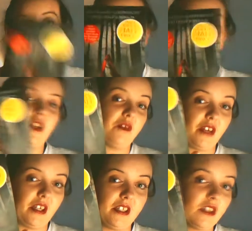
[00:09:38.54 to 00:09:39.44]
I don't think
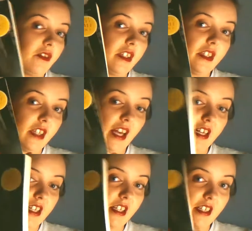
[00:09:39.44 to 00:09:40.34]
I need to read
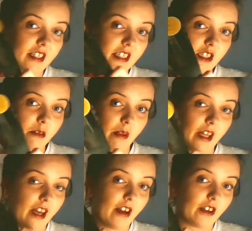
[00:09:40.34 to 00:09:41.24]
any details
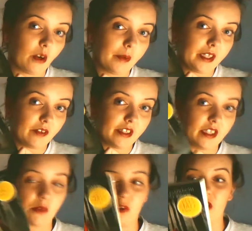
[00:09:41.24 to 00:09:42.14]
about that. I can't wait to read
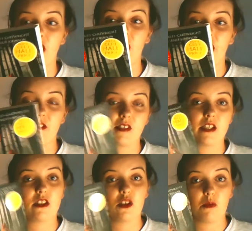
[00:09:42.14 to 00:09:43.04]
this one. I have
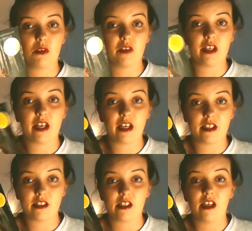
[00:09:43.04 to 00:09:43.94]
seen the new movie
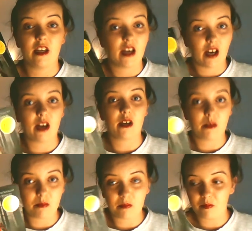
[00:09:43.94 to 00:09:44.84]
and I
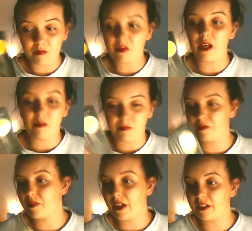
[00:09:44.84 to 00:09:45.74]
am,
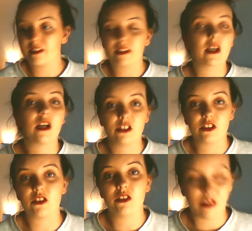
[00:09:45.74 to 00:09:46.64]
I
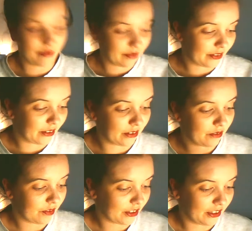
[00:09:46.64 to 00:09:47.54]
do love a good
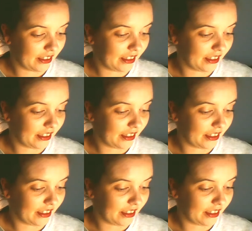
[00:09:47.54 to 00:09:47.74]
fiction like